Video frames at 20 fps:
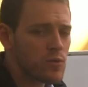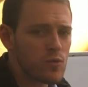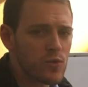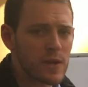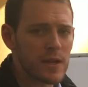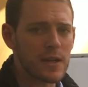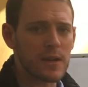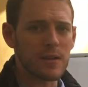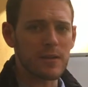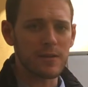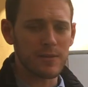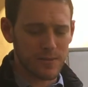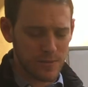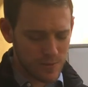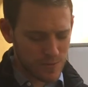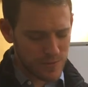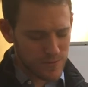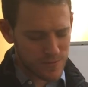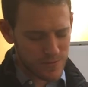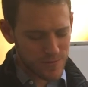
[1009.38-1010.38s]
read.
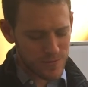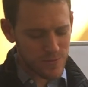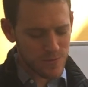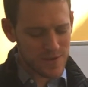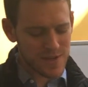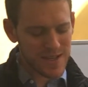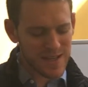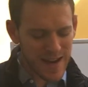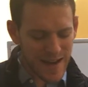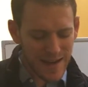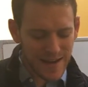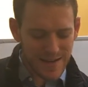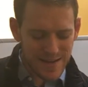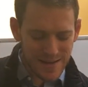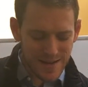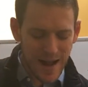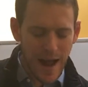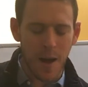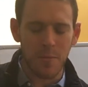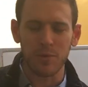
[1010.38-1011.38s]
Tonight
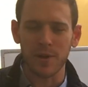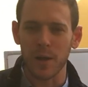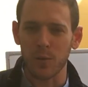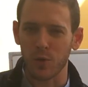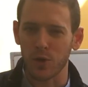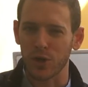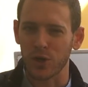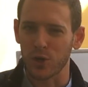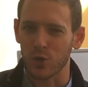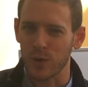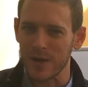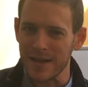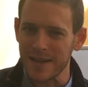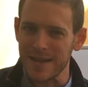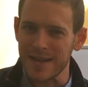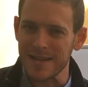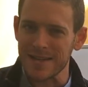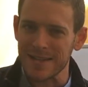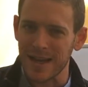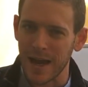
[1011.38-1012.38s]
in Comp Line, we're going to read
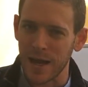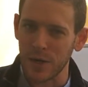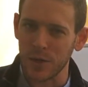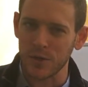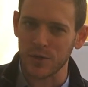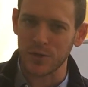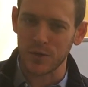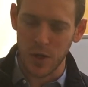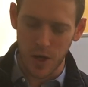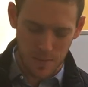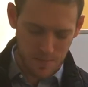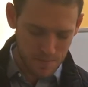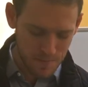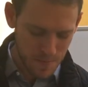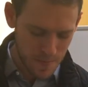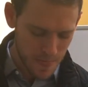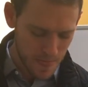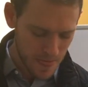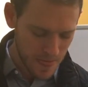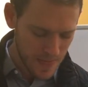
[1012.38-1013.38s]
the entire psalm.
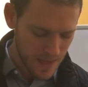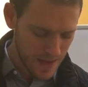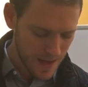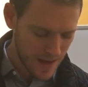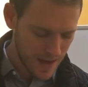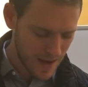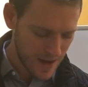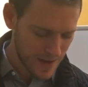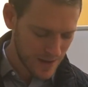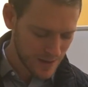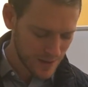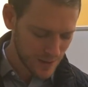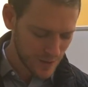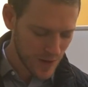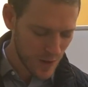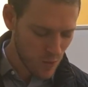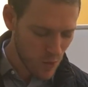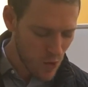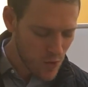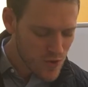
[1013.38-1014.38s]

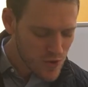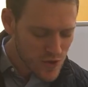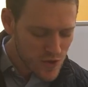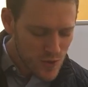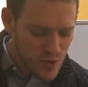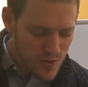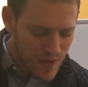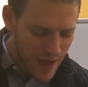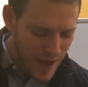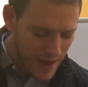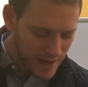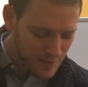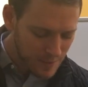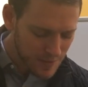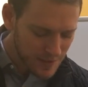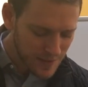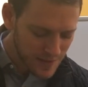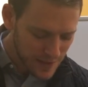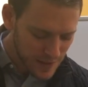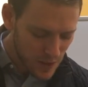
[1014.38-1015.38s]
So I won't do that,
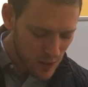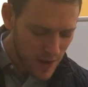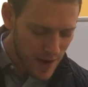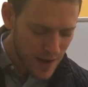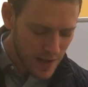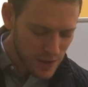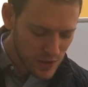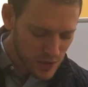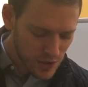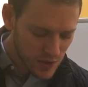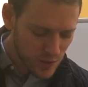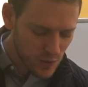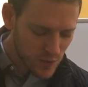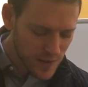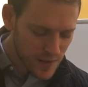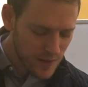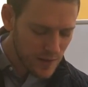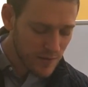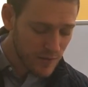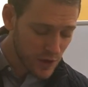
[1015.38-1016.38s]
but let's go ahead and just
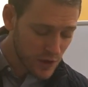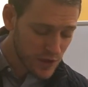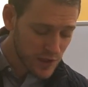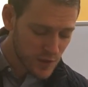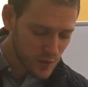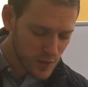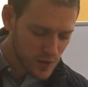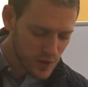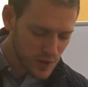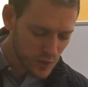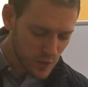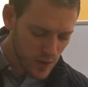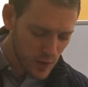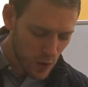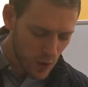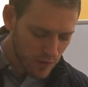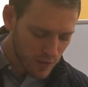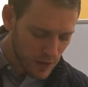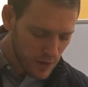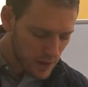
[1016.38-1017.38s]
read the verses we just went
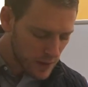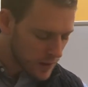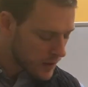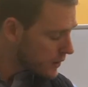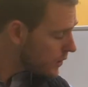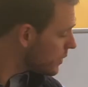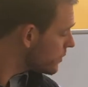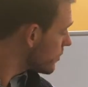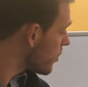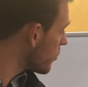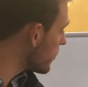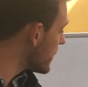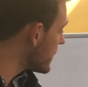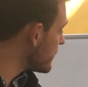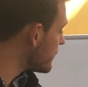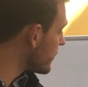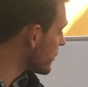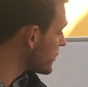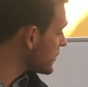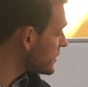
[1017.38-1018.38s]
over. We'll
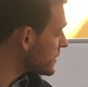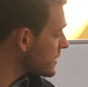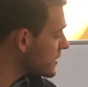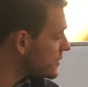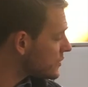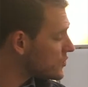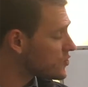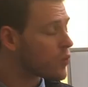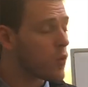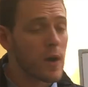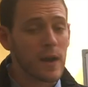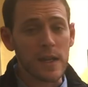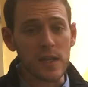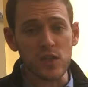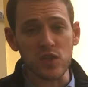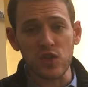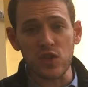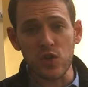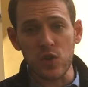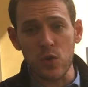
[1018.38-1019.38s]
read verses
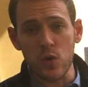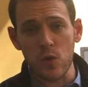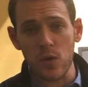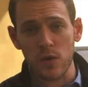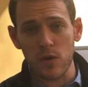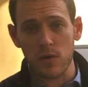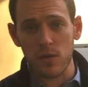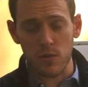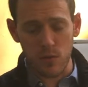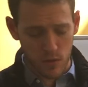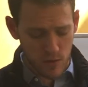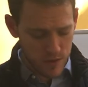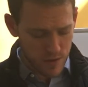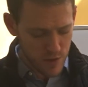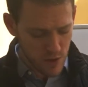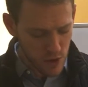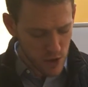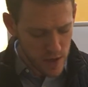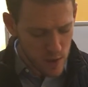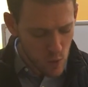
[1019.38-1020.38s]
22 through
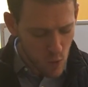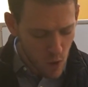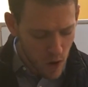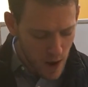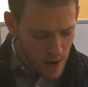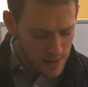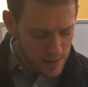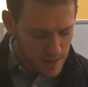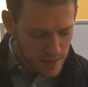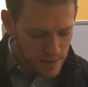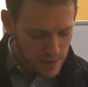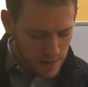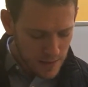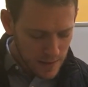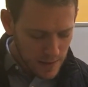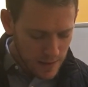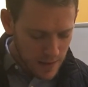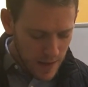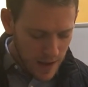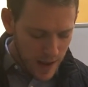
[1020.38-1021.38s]
31.
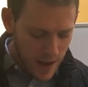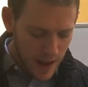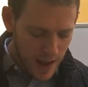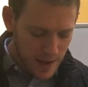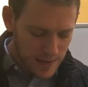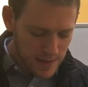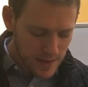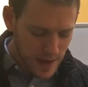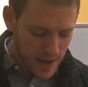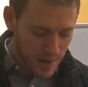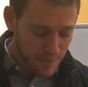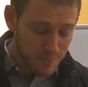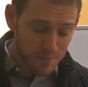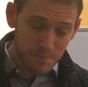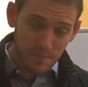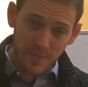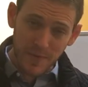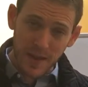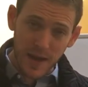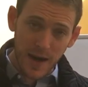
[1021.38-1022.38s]
And
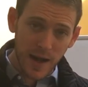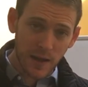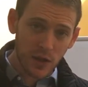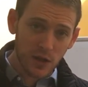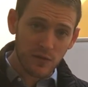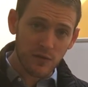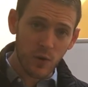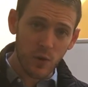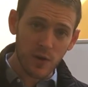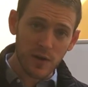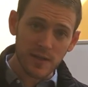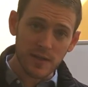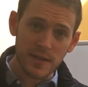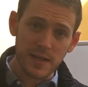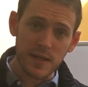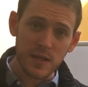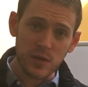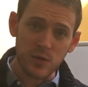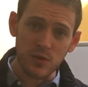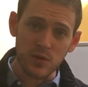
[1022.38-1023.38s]
then I look forward to
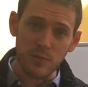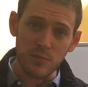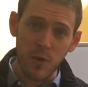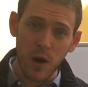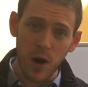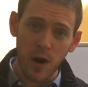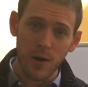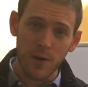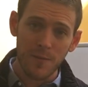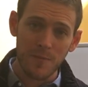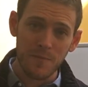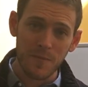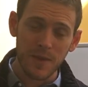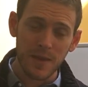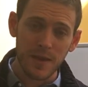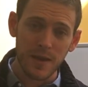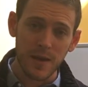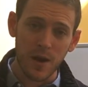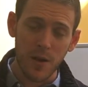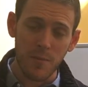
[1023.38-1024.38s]
seeing you tomorrow in